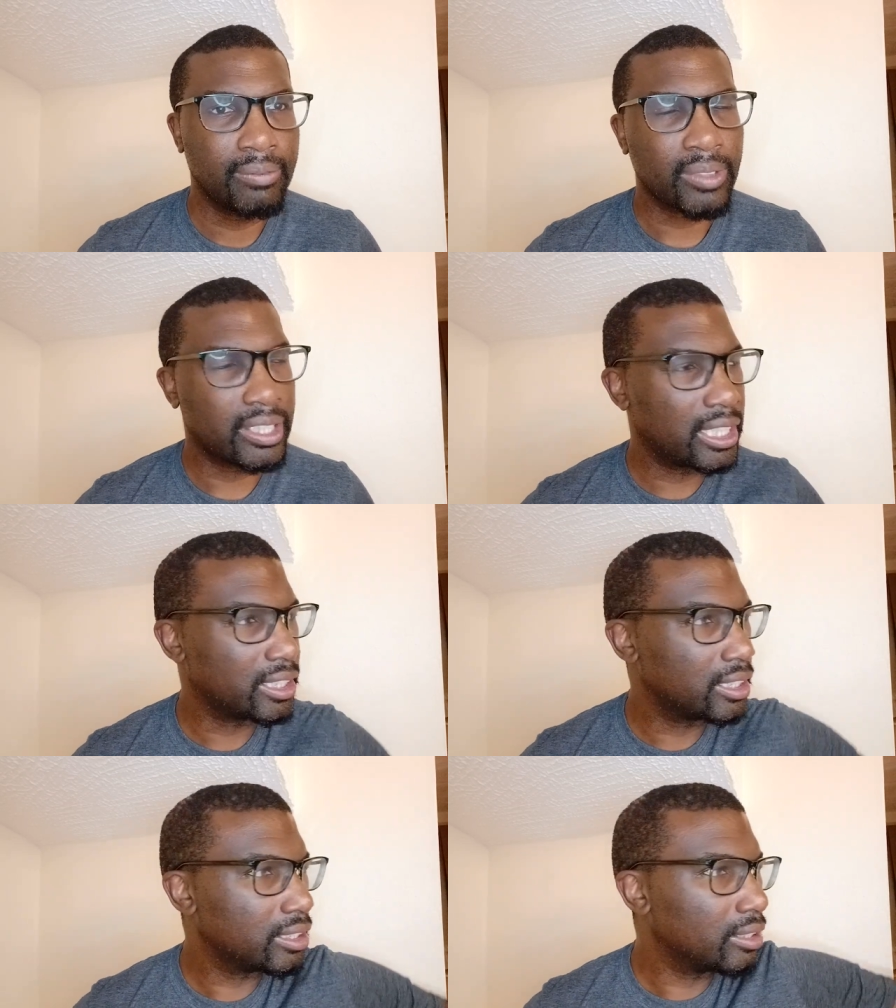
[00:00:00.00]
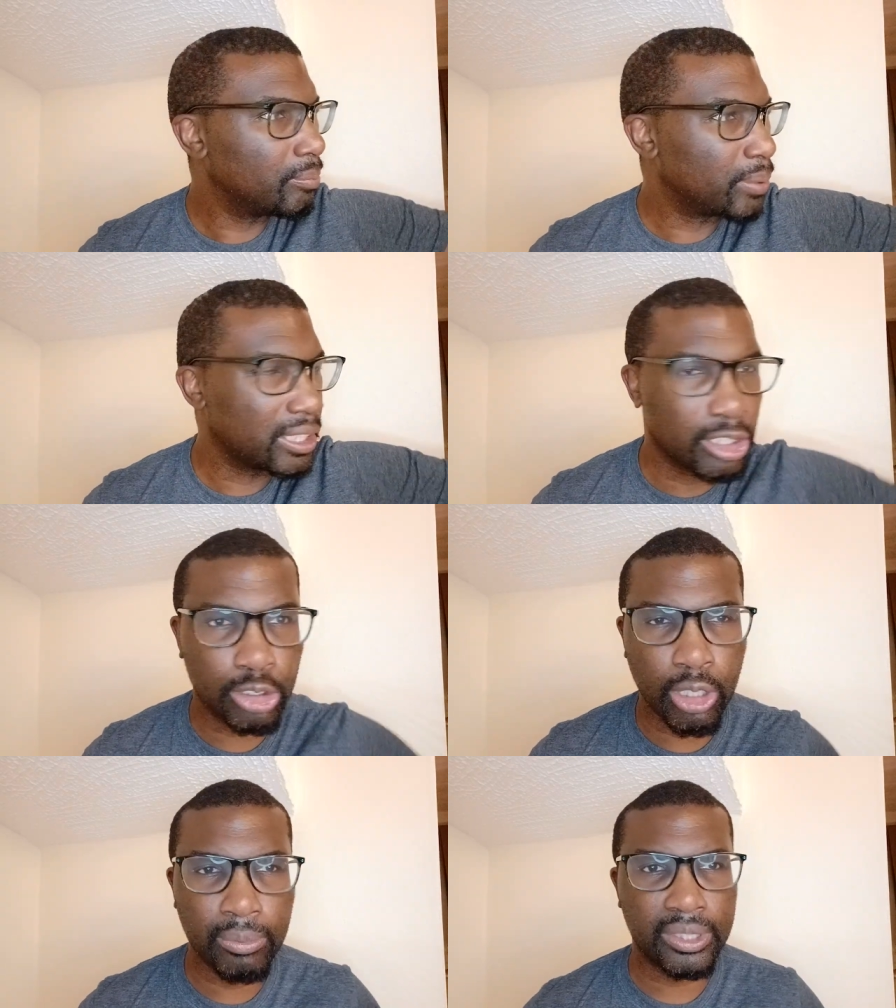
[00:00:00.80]
and then being
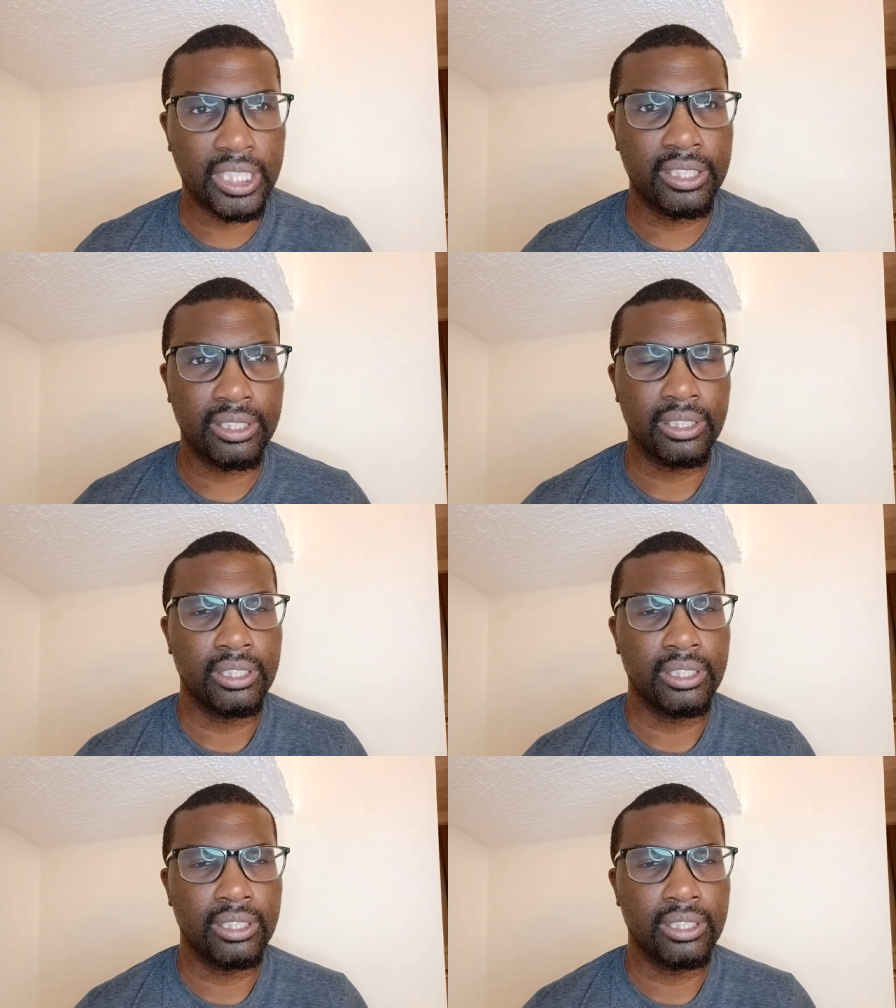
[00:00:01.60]
adopted,